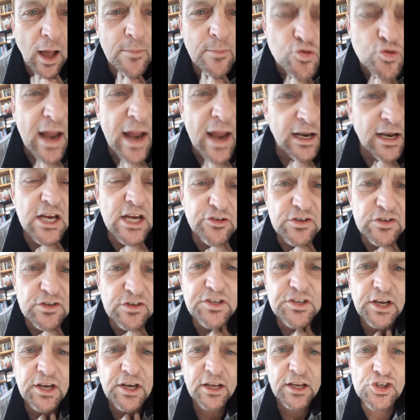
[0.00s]
I'm really
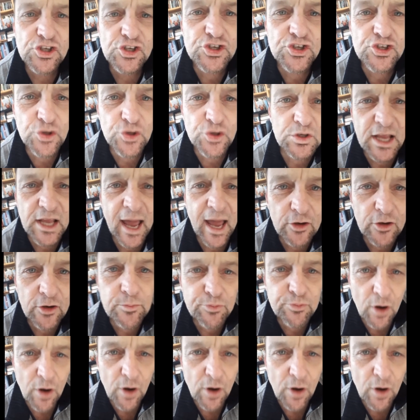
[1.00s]
interested in sorting out